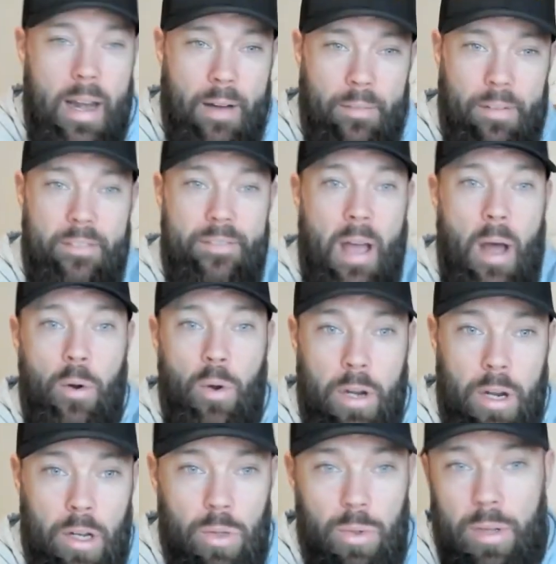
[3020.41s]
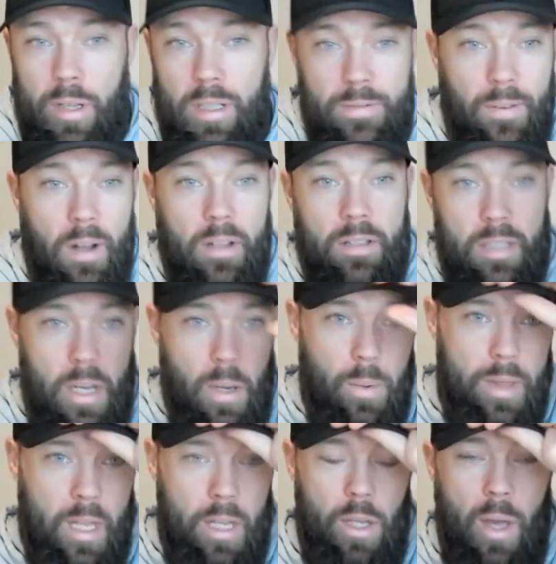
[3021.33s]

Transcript: And every founder deals with this, funds deal with it.